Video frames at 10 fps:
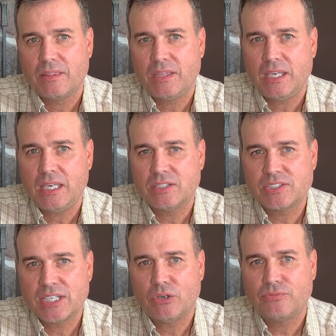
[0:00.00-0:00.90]
the
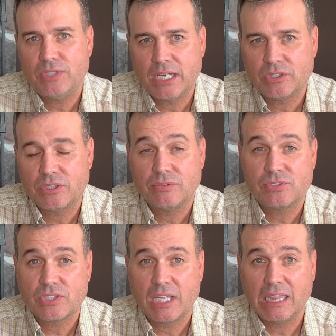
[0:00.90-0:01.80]

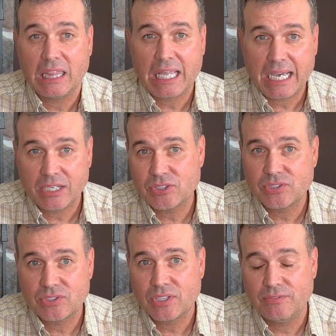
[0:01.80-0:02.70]
self-narratives
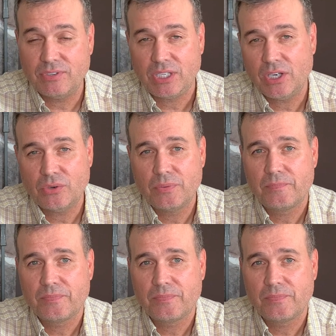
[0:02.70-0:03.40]
last video,